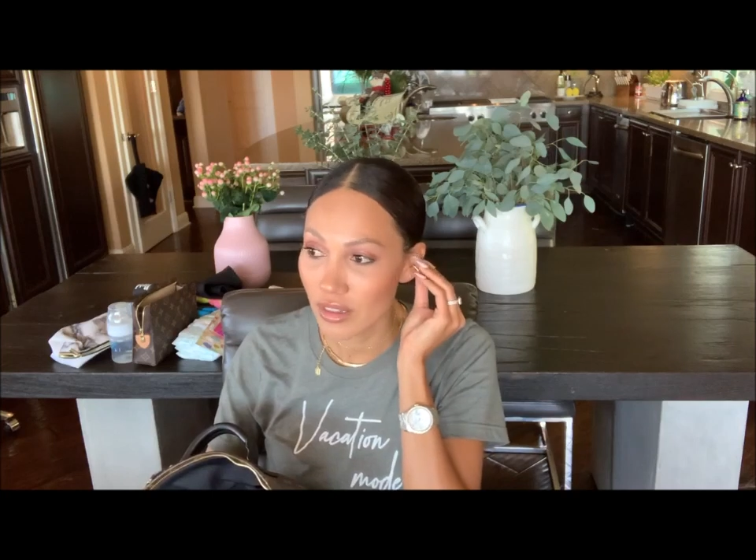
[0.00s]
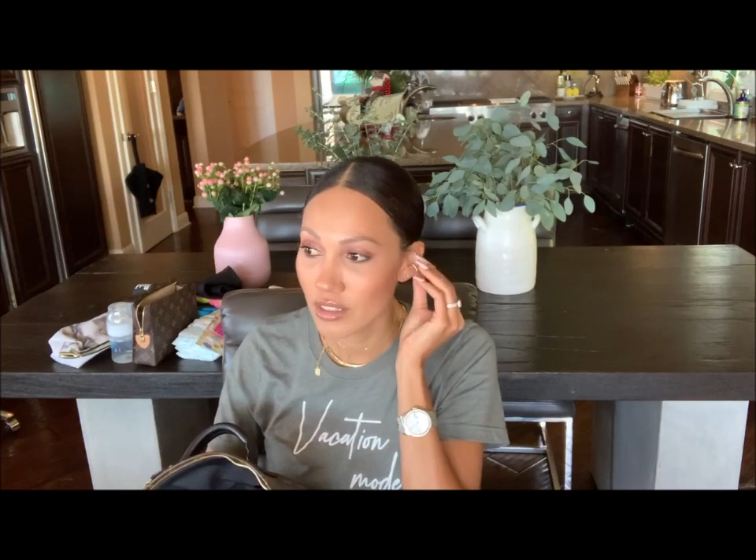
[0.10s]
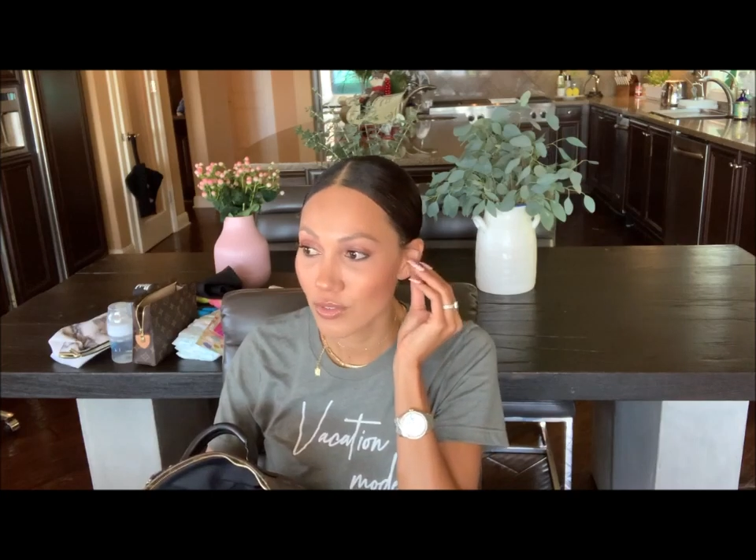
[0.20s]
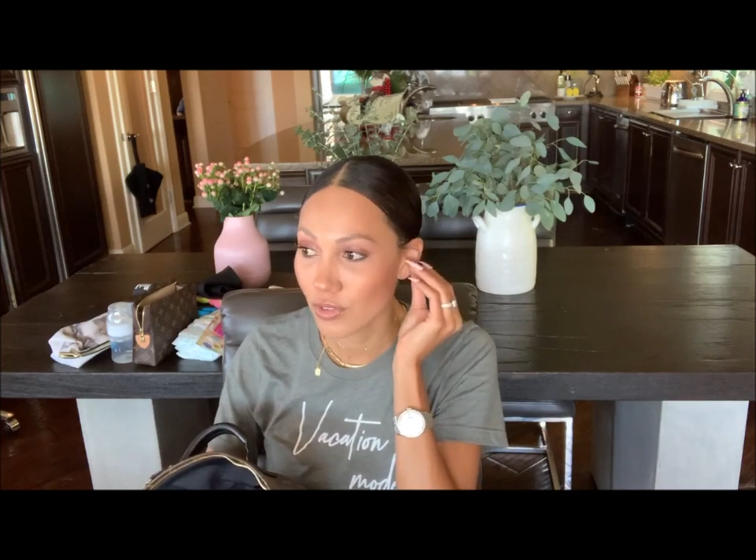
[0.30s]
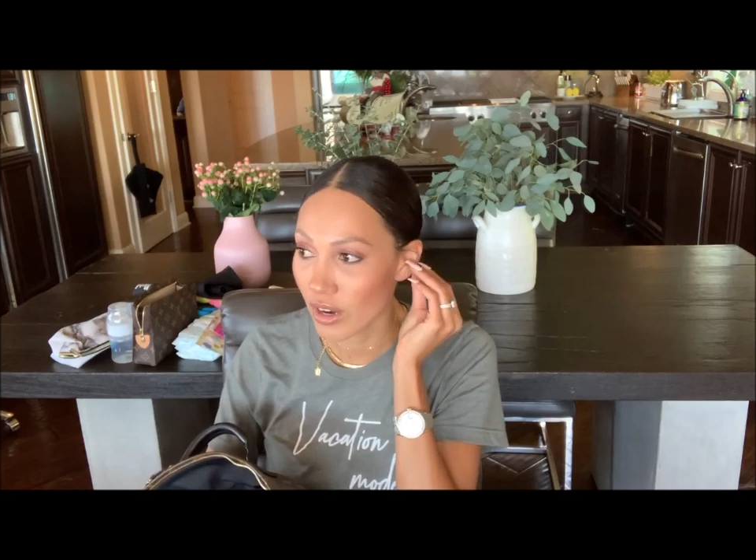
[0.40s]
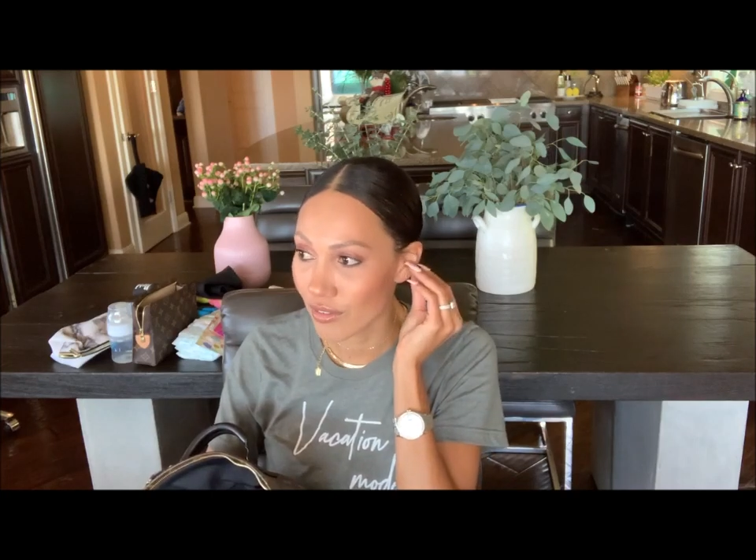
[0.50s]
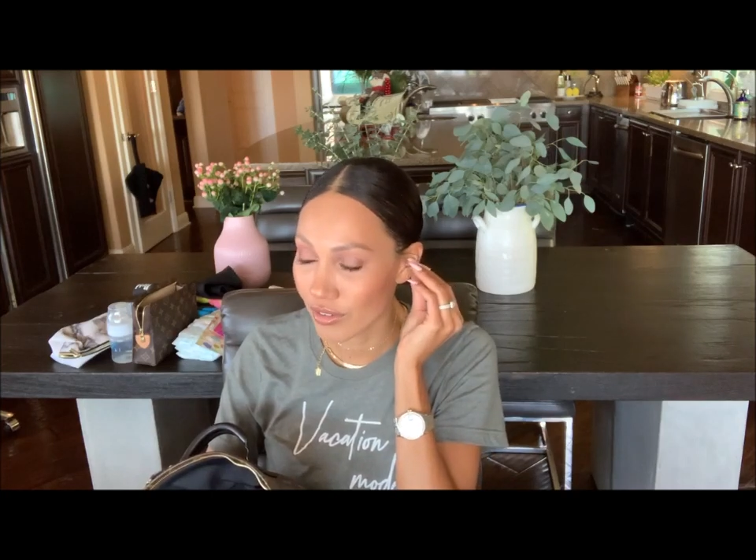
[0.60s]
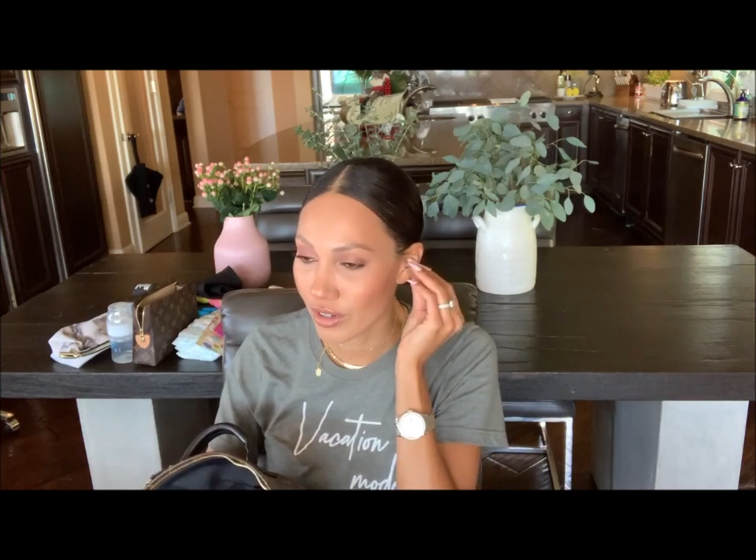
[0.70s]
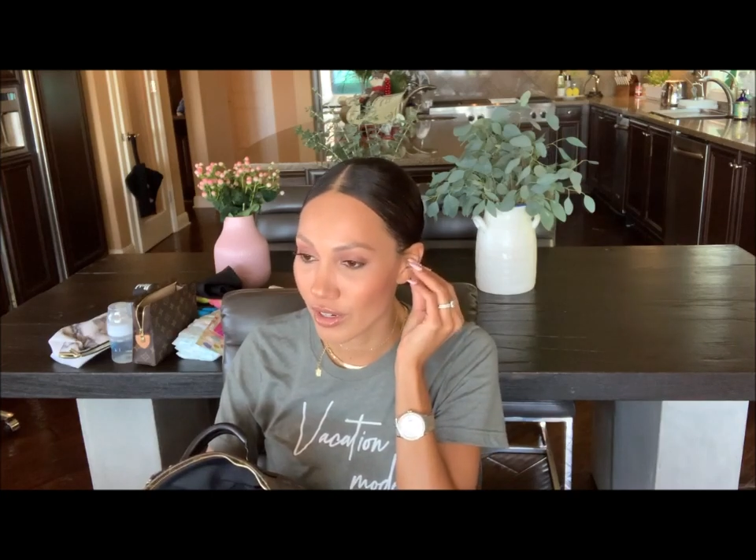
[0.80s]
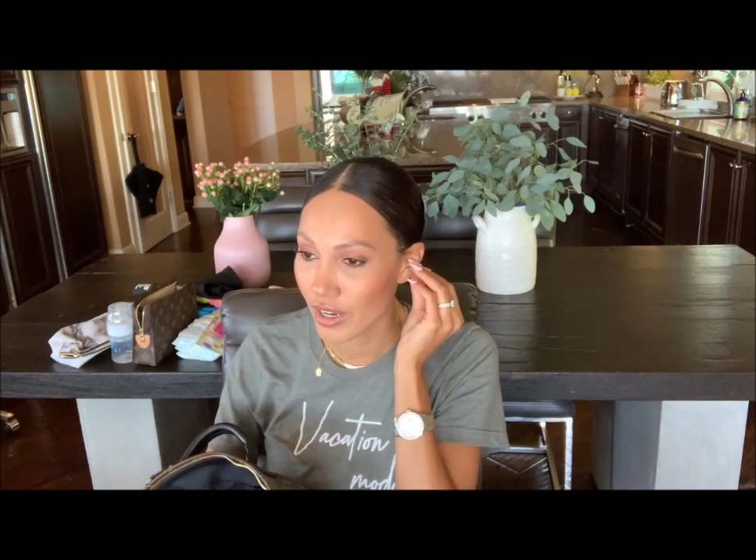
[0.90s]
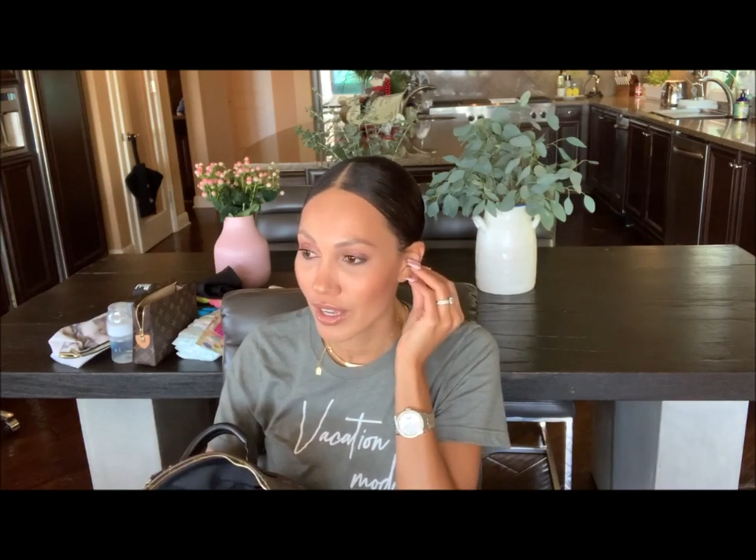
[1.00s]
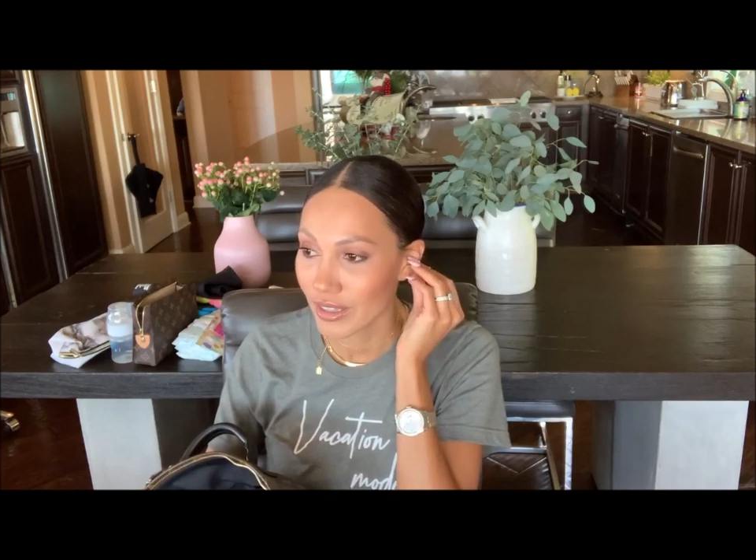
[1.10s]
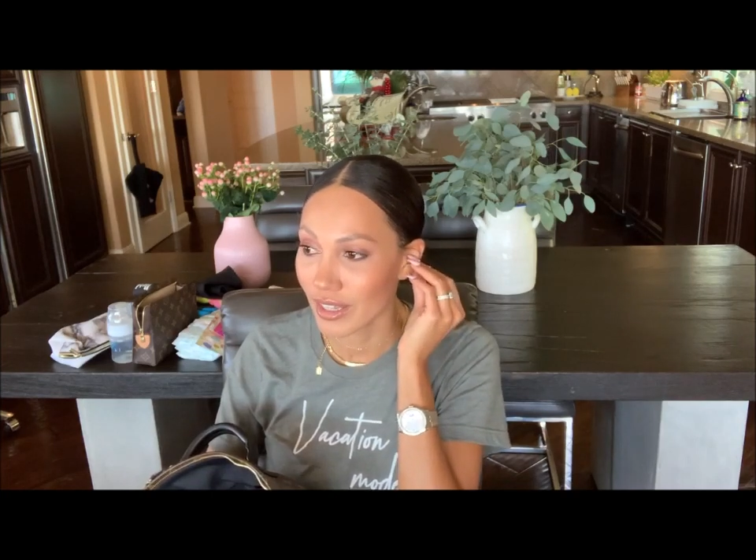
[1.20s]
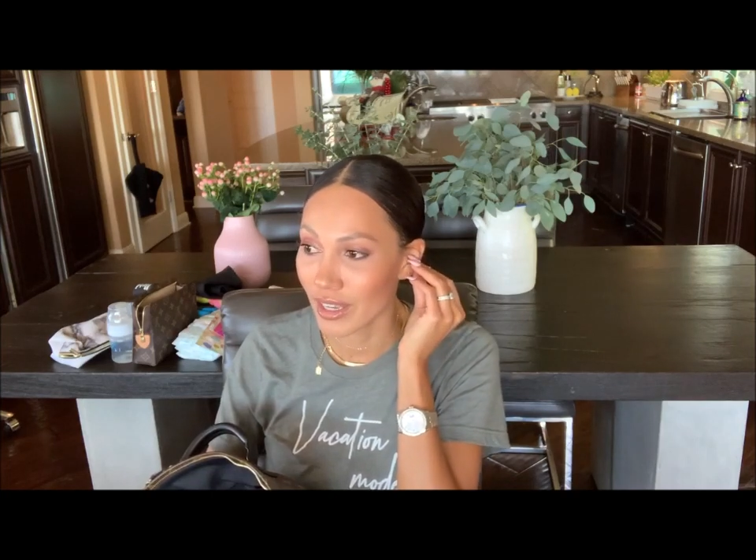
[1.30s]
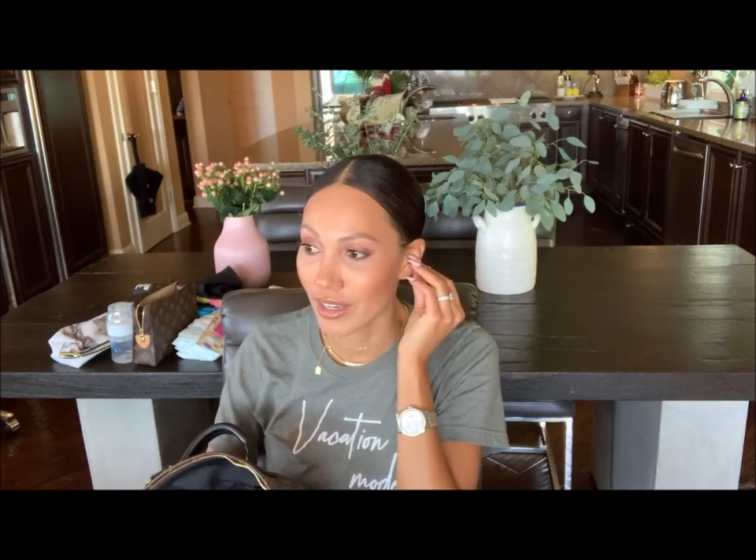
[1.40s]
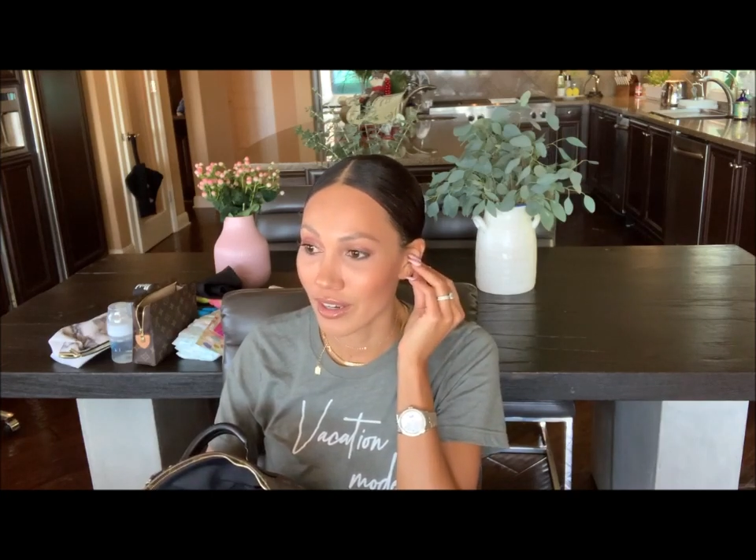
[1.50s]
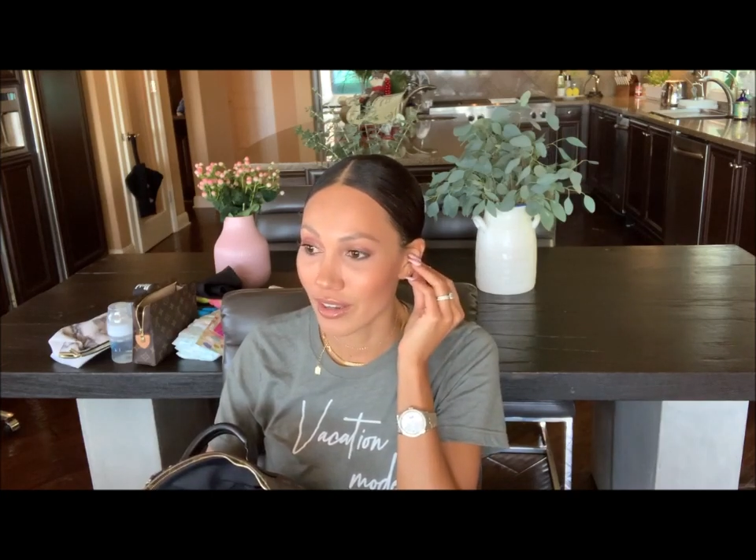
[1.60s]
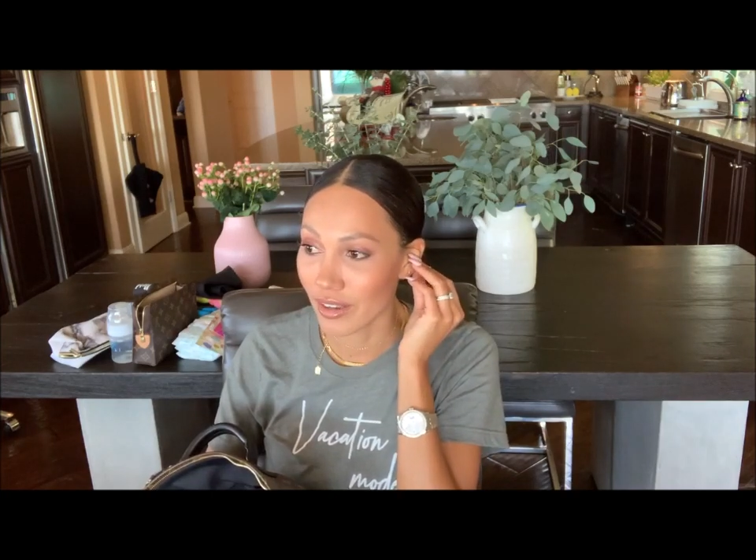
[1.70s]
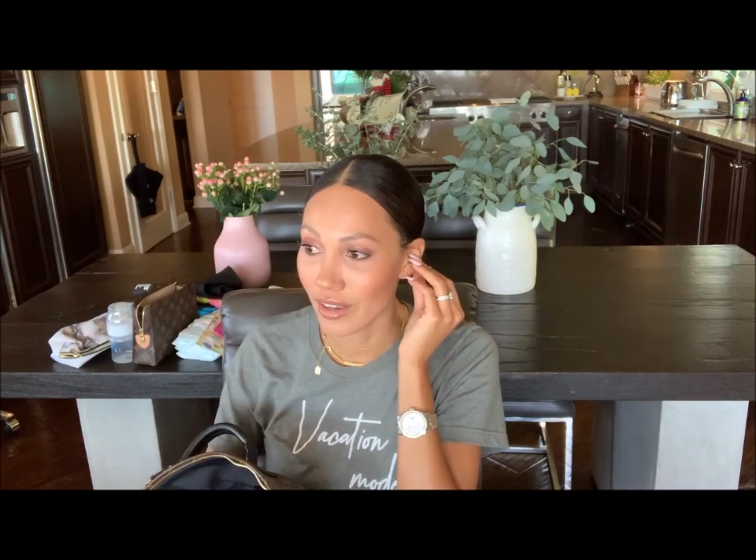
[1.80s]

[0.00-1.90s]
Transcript: list forever, then